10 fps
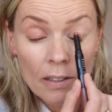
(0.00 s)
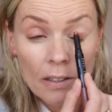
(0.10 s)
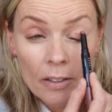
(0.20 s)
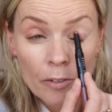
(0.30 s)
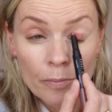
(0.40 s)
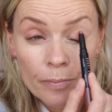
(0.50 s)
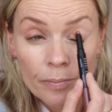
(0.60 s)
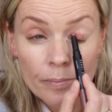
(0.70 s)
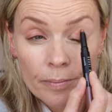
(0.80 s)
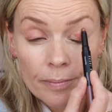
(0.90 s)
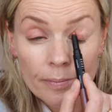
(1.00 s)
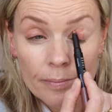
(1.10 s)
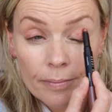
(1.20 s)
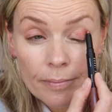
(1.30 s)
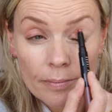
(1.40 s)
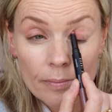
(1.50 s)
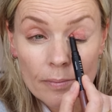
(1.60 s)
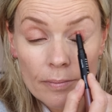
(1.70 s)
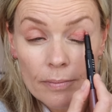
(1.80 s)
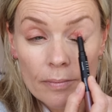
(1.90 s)

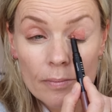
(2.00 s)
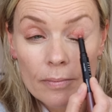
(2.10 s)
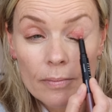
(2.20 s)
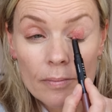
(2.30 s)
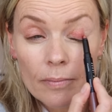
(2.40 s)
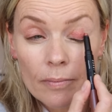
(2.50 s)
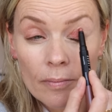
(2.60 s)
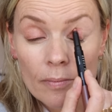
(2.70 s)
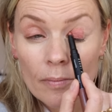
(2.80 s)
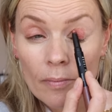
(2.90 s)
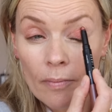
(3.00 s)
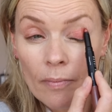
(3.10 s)
[no speech]